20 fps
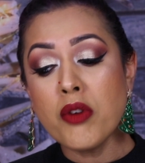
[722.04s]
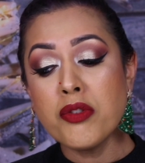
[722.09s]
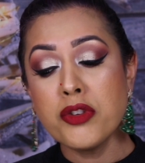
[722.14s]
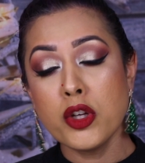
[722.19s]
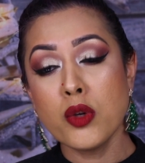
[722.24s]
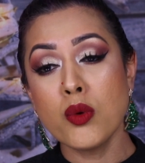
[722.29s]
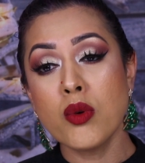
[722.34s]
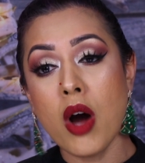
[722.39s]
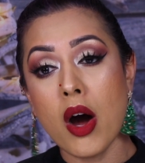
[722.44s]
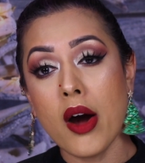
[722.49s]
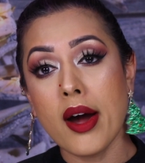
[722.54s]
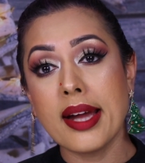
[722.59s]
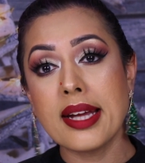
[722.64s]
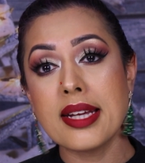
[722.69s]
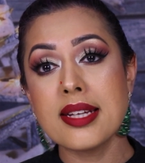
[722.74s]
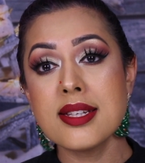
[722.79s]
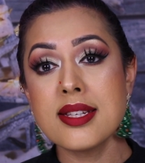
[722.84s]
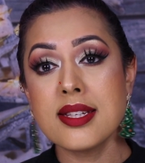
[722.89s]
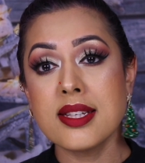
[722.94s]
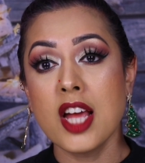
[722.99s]
of you
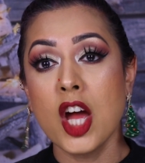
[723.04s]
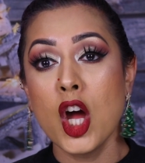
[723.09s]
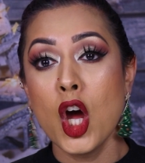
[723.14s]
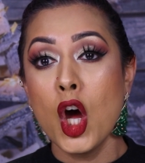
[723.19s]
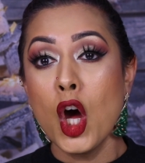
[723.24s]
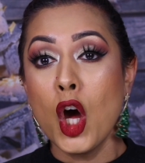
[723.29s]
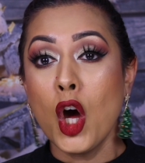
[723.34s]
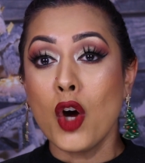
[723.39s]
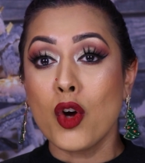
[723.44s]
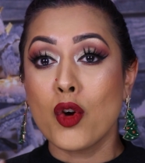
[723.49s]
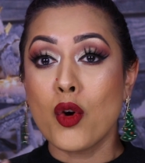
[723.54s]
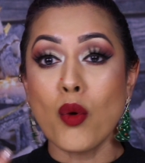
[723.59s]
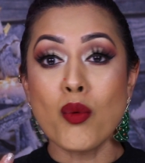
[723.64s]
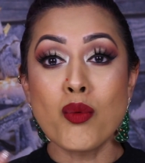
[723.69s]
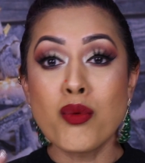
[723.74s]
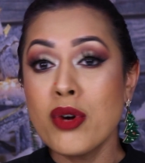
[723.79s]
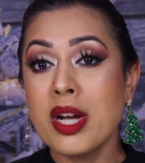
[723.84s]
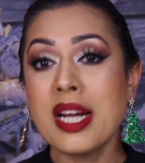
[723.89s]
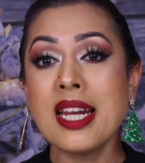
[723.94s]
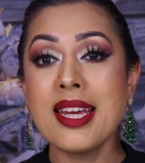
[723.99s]
guys
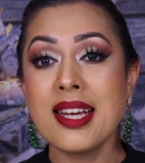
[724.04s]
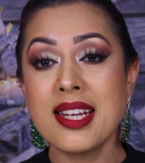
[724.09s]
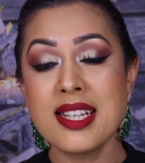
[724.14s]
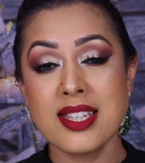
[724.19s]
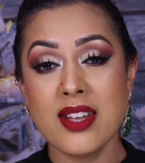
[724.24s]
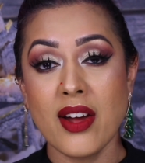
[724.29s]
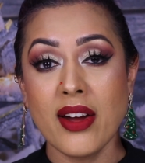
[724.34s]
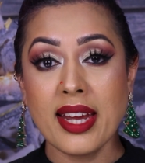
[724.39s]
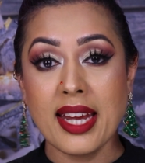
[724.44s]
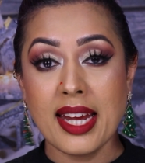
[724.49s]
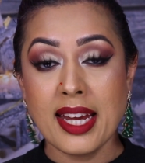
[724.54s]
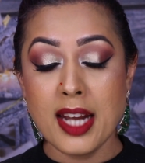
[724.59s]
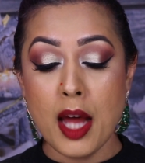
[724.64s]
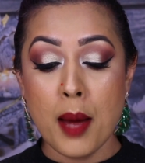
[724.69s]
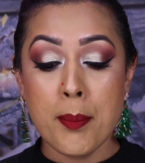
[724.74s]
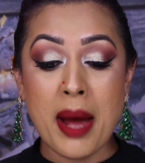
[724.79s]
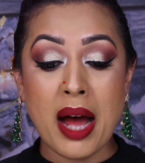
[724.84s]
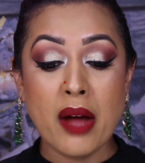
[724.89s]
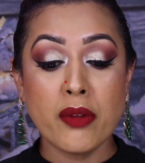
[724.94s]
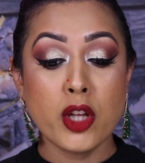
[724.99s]
got really excited
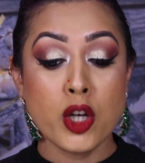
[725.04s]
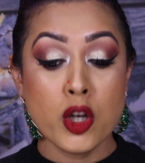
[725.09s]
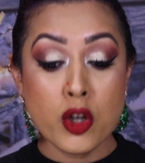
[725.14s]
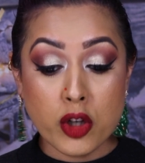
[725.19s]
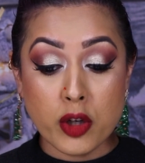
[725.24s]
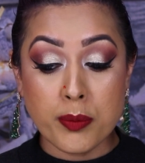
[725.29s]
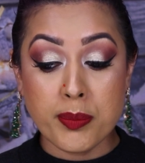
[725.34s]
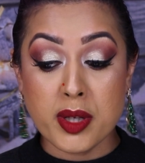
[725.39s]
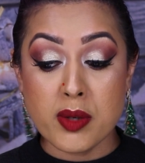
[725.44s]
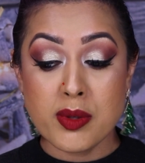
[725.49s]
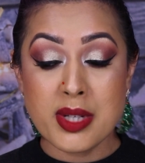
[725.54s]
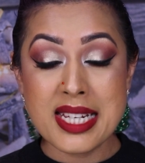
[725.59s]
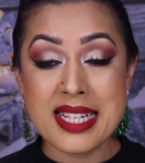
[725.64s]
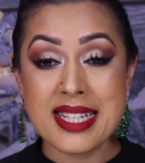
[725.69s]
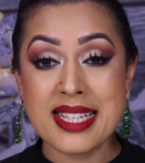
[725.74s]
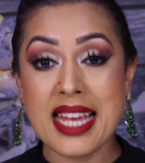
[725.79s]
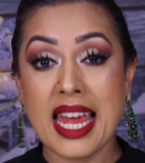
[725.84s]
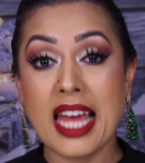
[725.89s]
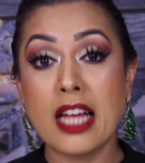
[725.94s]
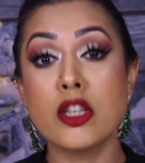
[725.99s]
about the Huda Beauty
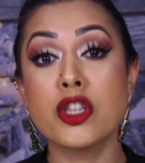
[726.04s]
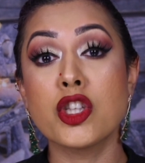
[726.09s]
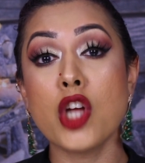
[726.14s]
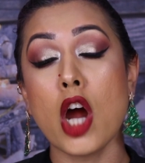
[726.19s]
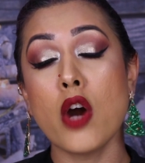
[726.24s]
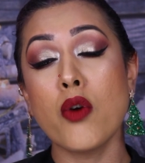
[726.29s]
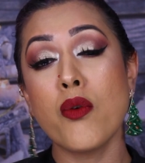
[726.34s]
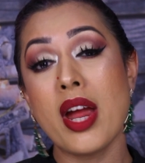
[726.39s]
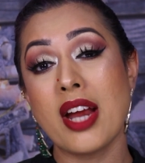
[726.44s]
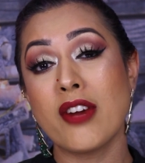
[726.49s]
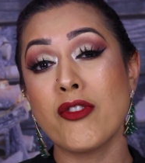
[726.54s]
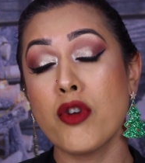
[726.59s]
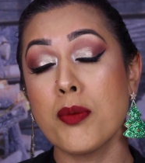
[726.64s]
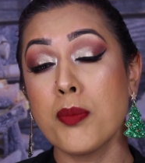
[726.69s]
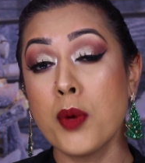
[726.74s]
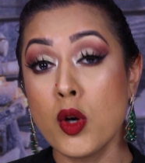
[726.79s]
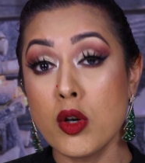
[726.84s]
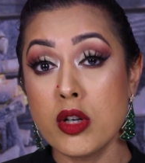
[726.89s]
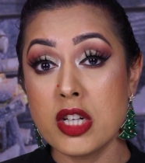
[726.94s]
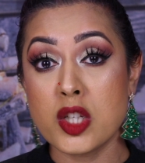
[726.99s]
sale direct
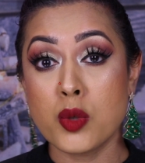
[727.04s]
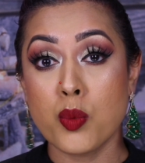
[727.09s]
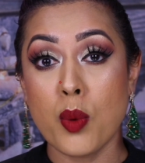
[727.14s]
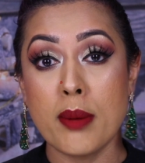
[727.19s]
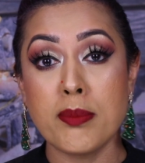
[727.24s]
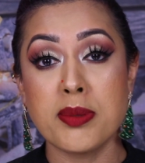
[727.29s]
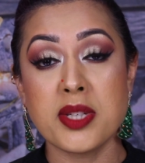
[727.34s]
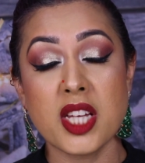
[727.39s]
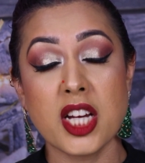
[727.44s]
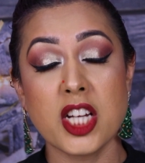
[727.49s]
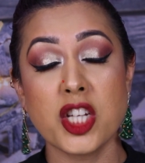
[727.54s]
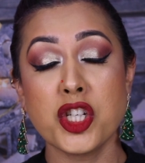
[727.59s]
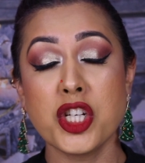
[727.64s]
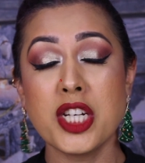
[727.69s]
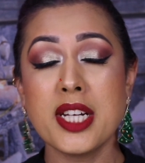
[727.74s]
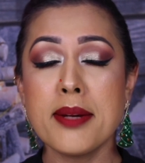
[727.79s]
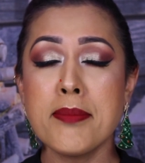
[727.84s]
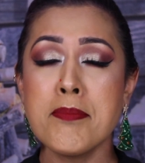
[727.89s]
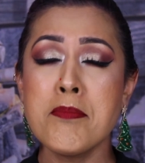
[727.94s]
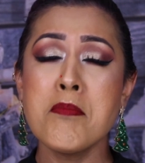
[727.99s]
from Huda's website.
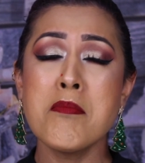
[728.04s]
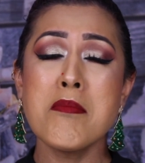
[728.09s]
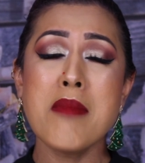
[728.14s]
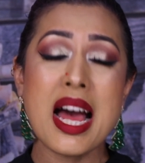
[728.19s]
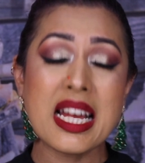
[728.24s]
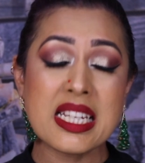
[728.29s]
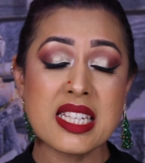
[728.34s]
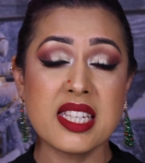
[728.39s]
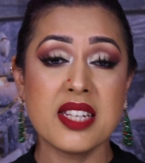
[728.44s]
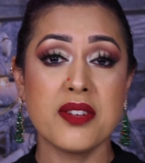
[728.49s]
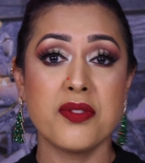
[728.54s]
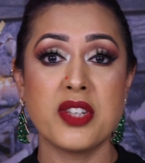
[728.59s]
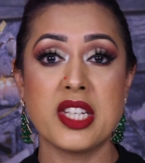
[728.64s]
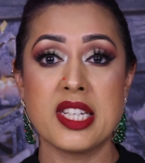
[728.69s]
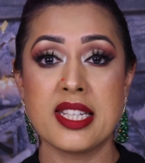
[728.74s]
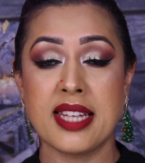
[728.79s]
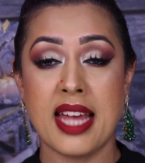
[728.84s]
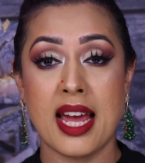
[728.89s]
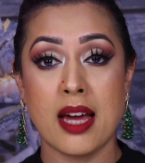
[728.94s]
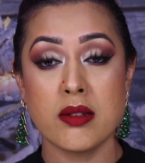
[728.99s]
She did massive
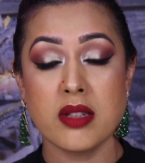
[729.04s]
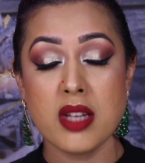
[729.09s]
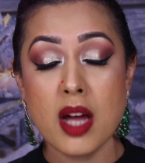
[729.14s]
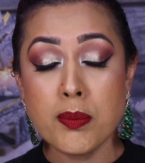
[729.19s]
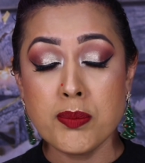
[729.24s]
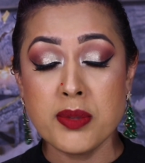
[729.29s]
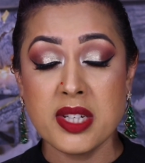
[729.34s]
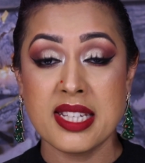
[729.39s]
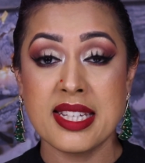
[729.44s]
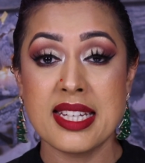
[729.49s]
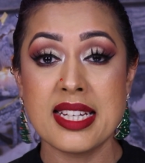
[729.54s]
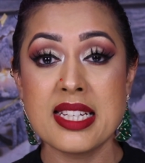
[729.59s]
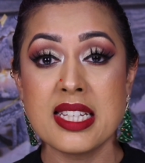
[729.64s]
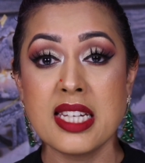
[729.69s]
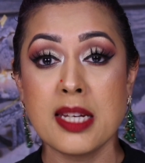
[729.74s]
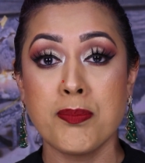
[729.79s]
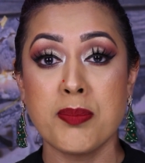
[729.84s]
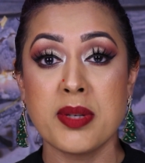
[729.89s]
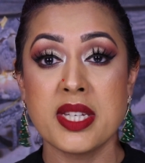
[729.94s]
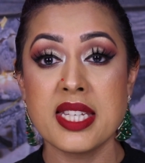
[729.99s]
discounts, up to
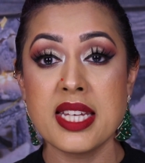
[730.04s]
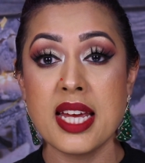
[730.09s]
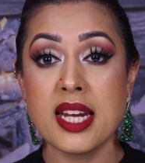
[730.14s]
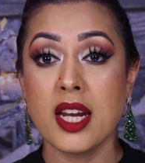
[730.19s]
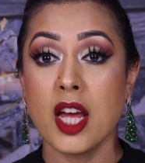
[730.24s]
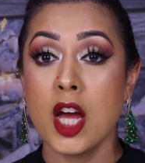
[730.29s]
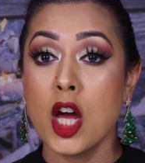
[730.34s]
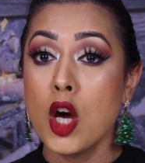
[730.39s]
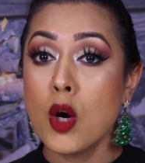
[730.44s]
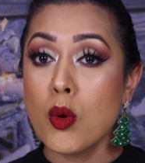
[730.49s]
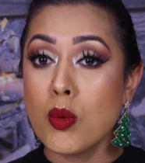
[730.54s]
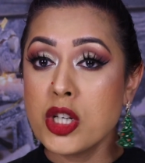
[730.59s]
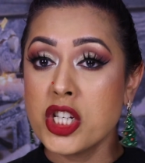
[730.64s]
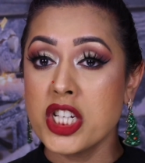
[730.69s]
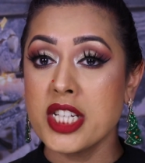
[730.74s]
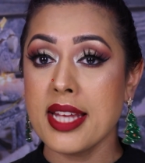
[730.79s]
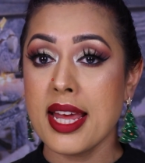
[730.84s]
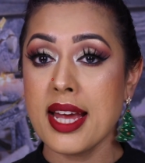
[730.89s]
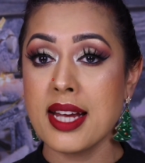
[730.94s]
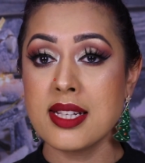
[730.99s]
60%, which
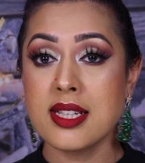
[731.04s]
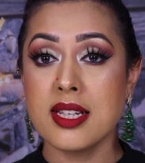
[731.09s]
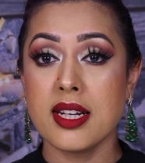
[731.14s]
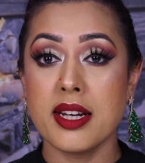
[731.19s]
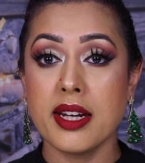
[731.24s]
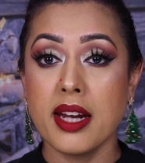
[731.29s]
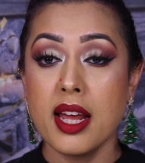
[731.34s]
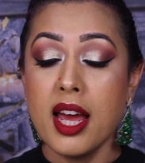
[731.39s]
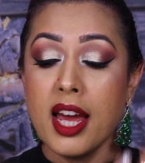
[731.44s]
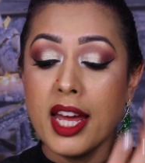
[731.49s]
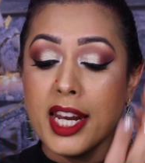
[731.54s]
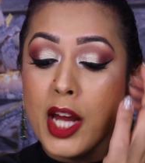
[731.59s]
is excellent.